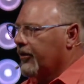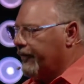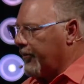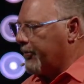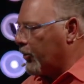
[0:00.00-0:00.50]

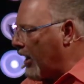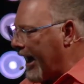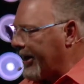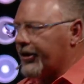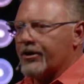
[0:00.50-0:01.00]
from
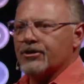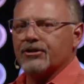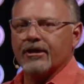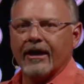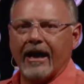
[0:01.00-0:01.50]

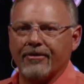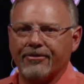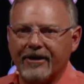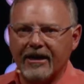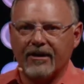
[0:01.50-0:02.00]
marauders and
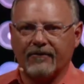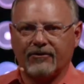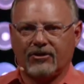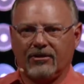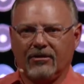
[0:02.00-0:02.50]

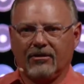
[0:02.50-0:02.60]
thieves.